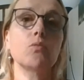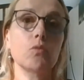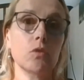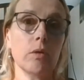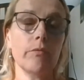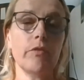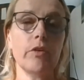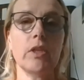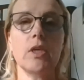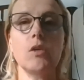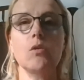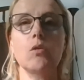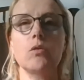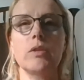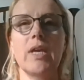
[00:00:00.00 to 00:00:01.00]
something that
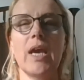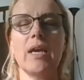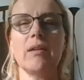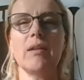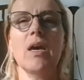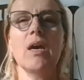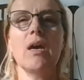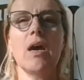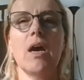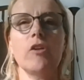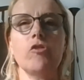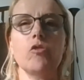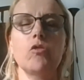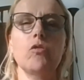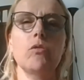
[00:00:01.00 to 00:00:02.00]
you could get. I
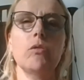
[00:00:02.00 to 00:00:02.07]
showed you